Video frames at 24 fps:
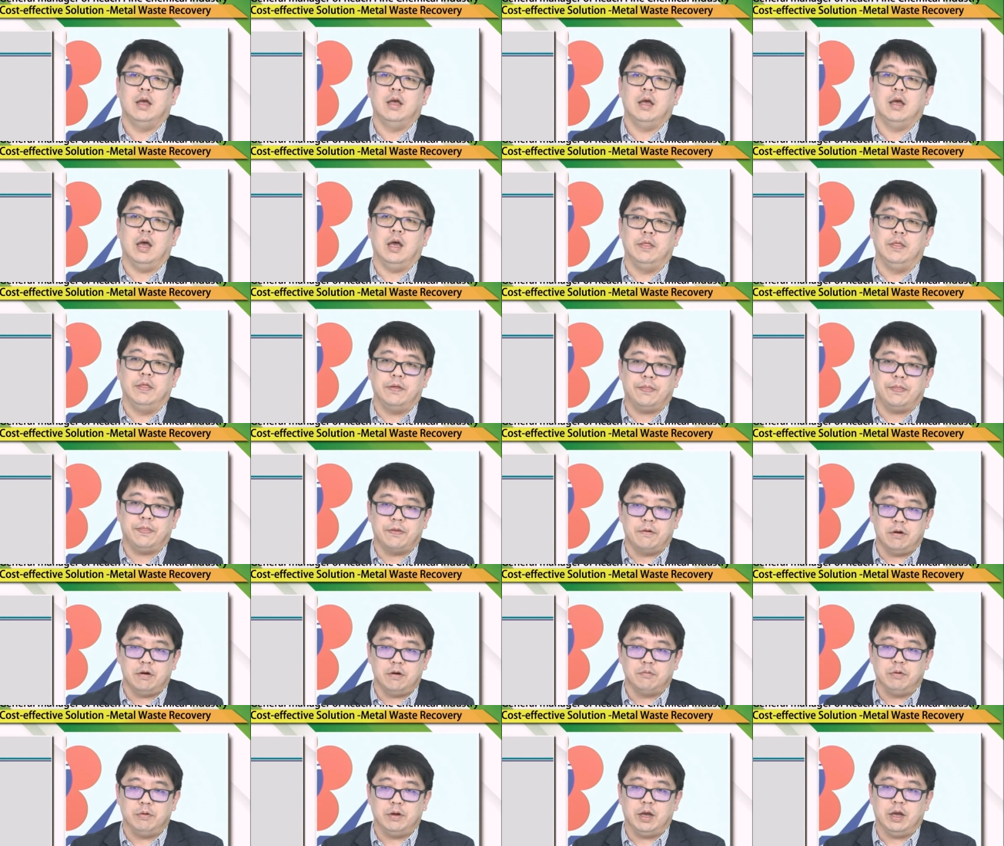And the
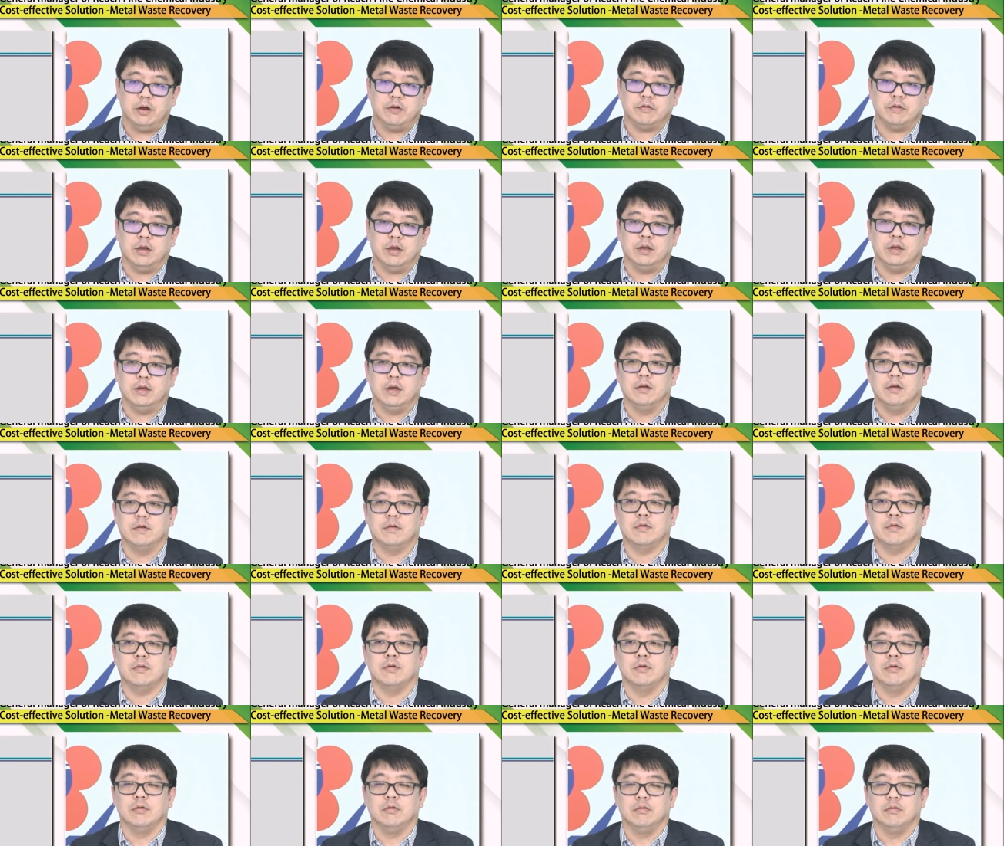third reaction is
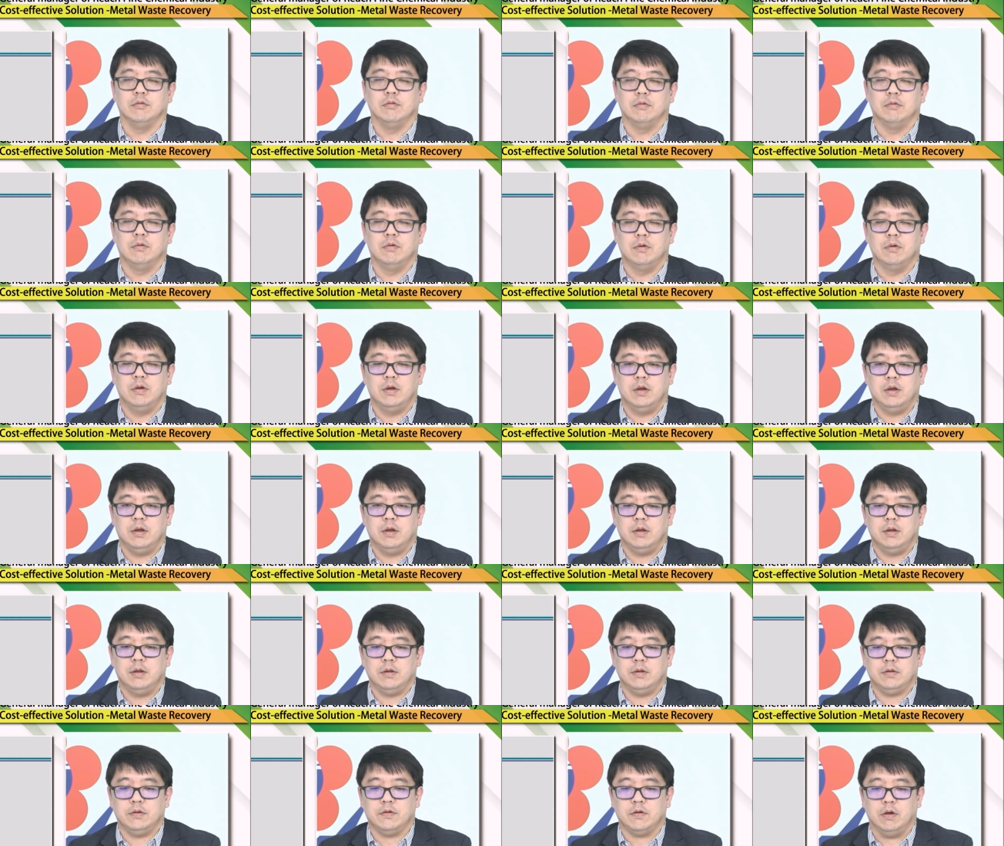to
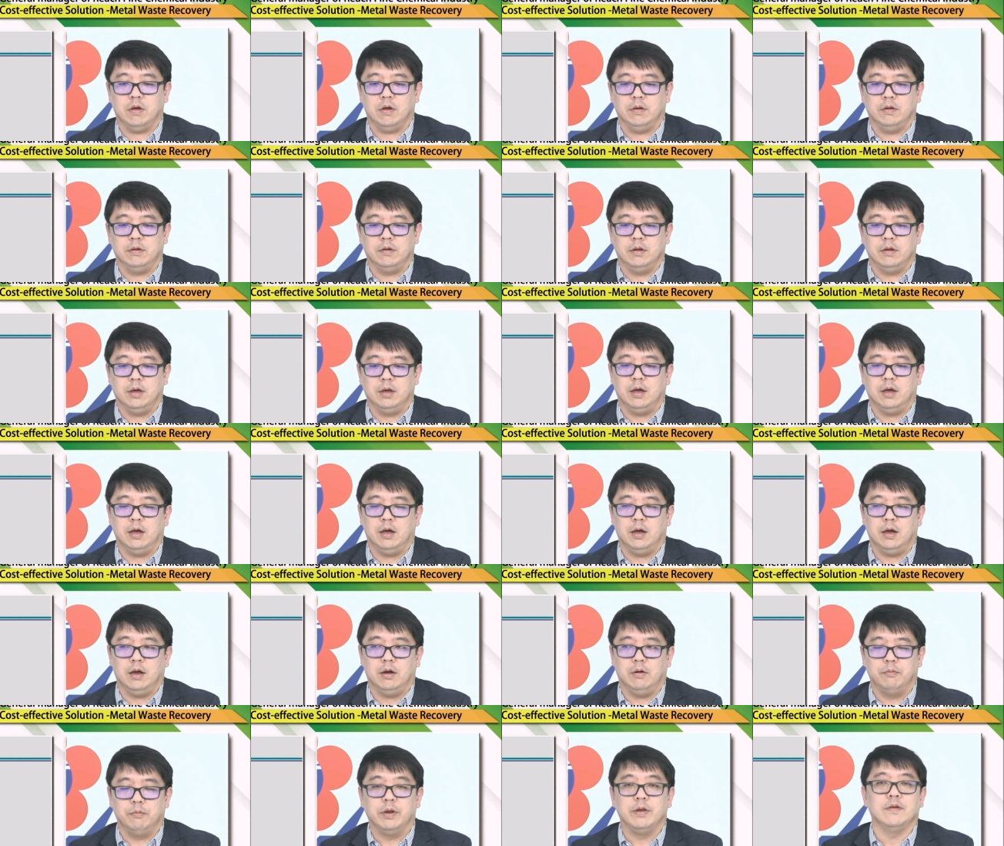turn
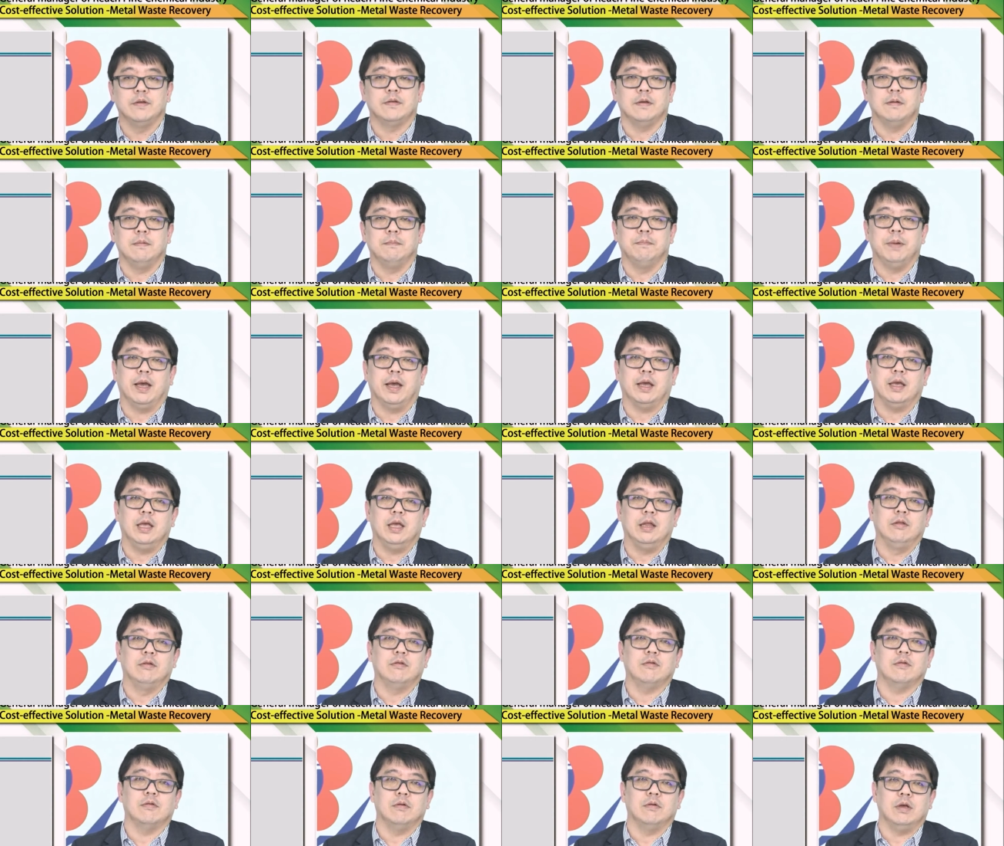the rinsing back
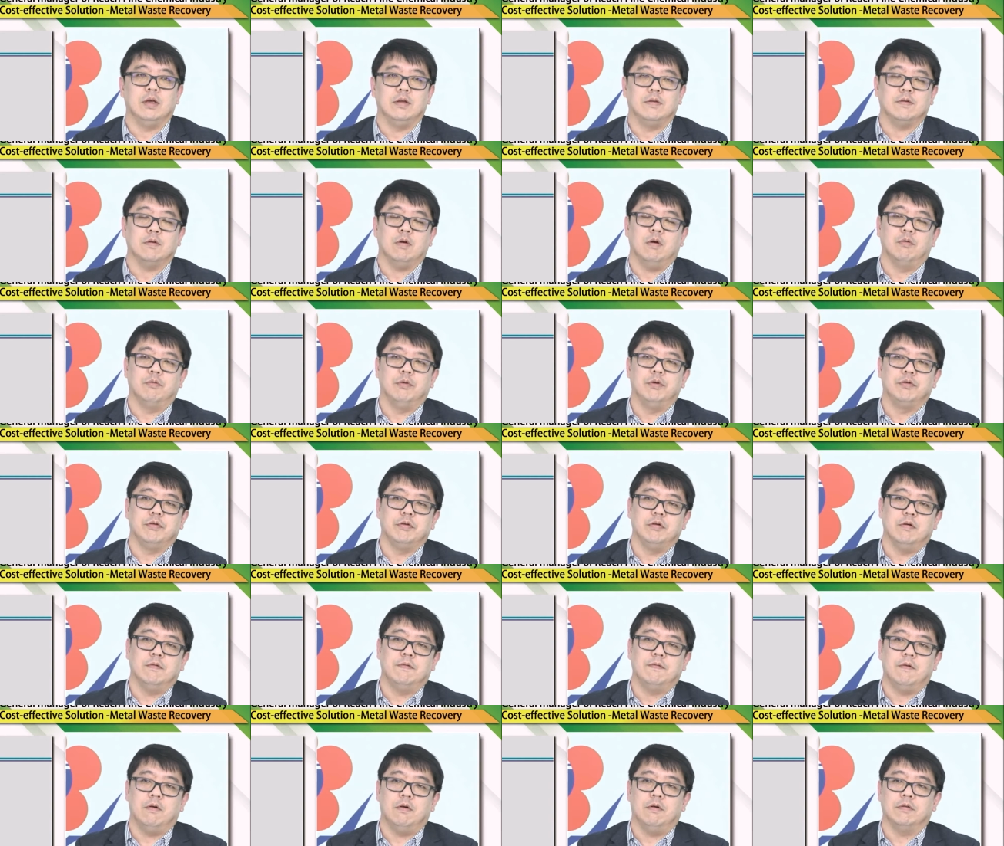into its original
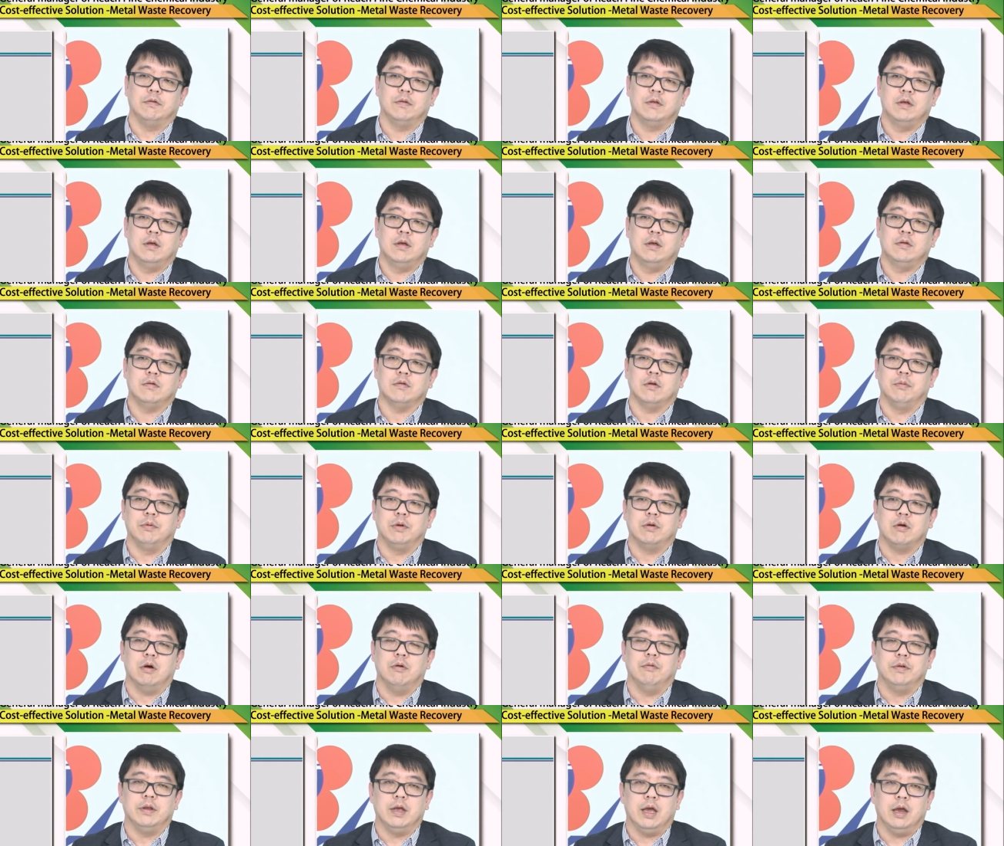form. So we
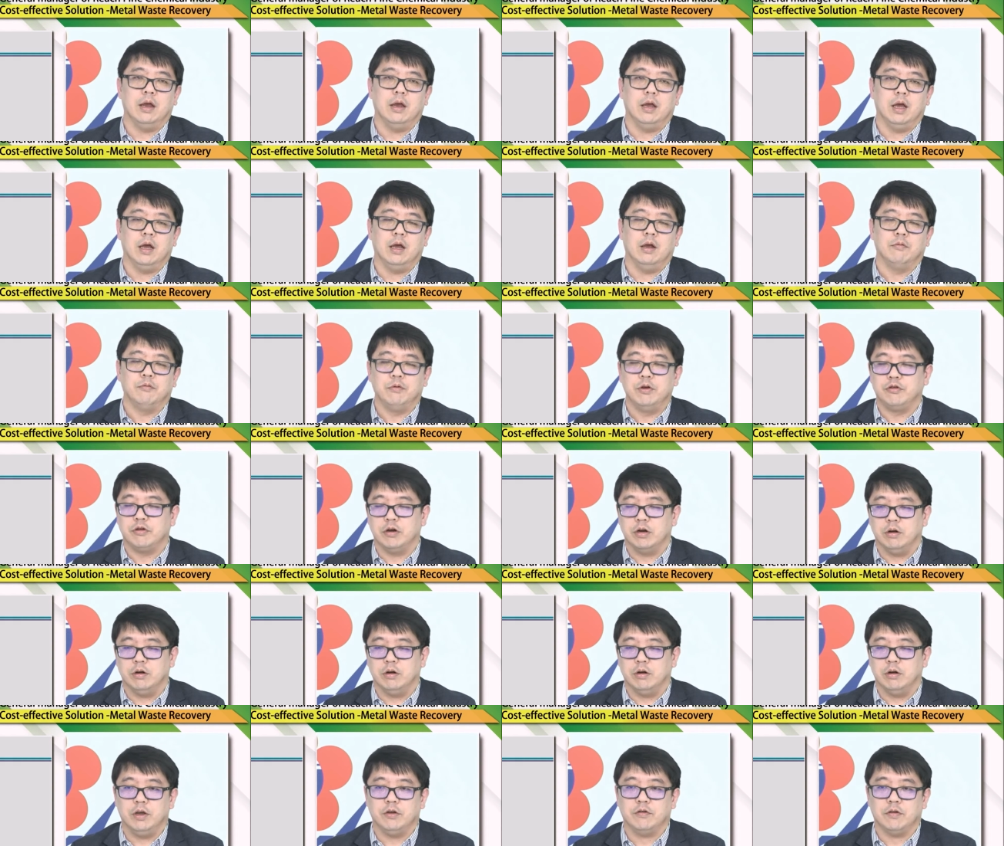call it a
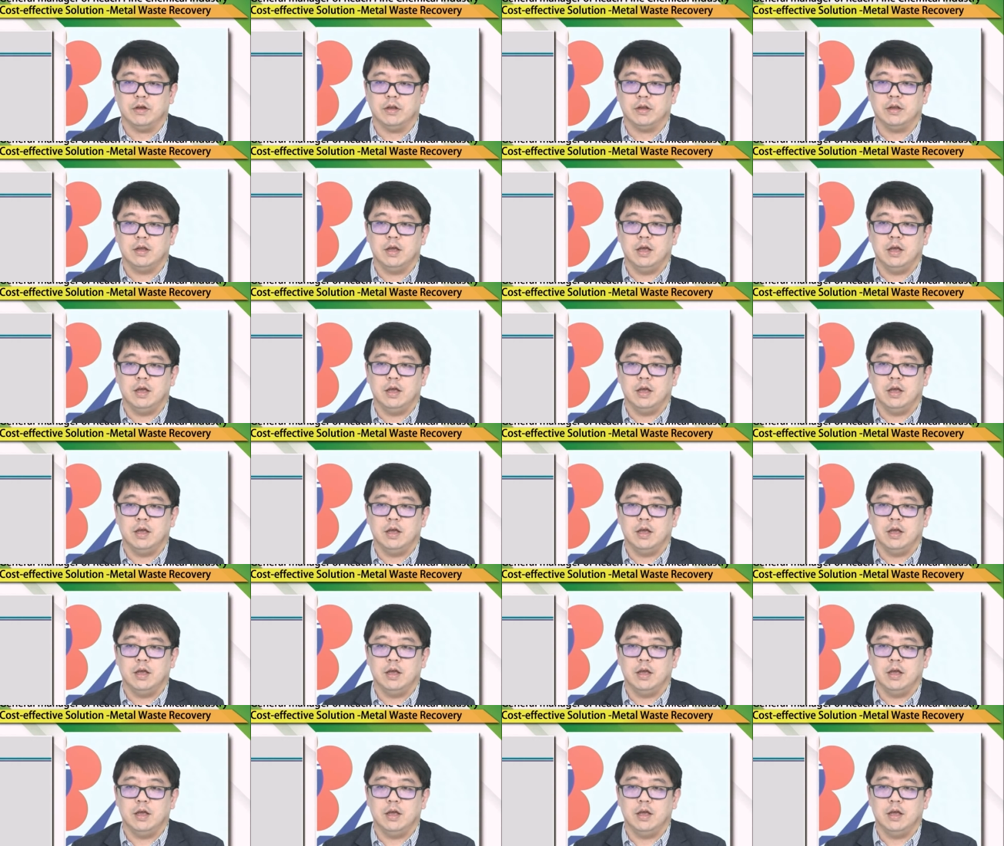regeneration.